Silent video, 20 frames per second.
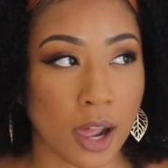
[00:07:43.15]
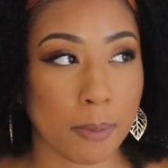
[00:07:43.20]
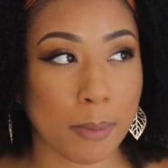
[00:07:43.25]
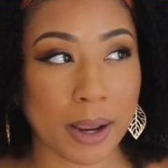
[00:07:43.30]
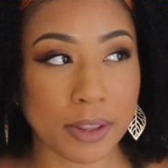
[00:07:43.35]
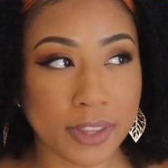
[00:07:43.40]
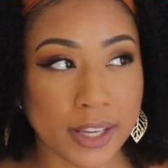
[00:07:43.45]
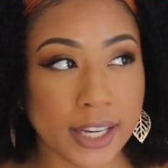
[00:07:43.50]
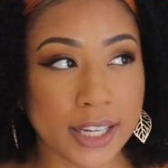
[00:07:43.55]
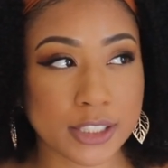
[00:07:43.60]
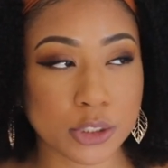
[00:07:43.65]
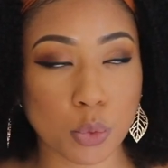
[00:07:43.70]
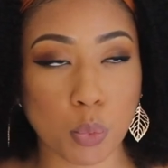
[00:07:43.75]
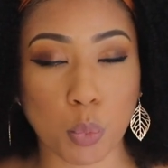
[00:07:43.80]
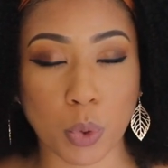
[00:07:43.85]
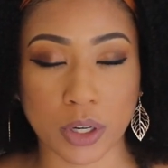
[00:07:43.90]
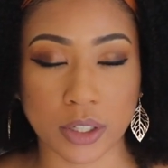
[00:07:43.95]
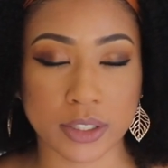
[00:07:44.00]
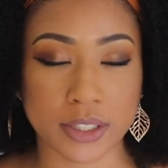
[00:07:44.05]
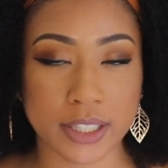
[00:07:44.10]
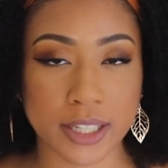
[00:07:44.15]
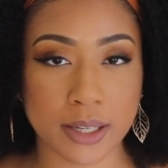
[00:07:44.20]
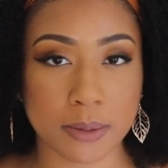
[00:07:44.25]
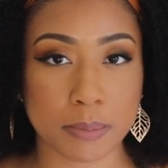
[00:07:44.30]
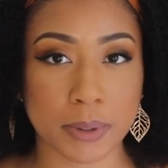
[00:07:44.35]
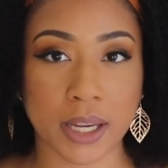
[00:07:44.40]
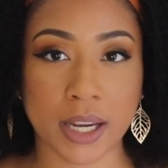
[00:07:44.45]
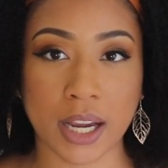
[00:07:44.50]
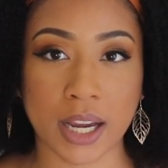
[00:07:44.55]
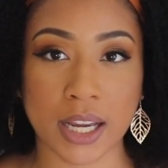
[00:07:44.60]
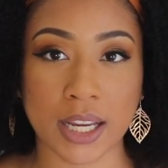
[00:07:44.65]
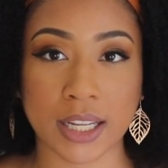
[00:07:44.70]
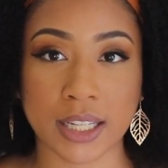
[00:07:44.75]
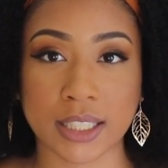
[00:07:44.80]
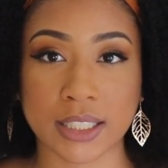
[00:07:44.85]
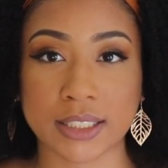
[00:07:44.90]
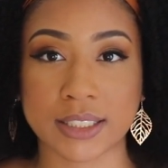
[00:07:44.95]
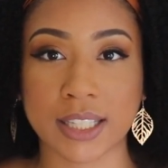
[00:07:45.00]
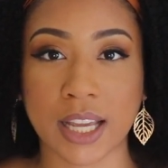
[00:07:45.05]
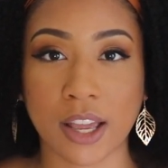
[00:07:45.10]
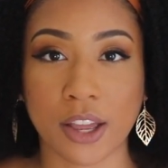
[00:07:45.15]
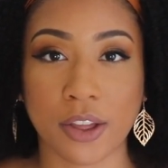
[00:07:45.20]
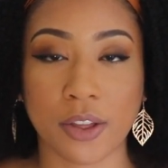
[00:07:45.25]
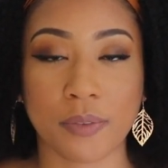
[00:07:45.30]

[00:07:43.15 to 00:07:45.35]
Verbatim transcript: But I think it's worth it because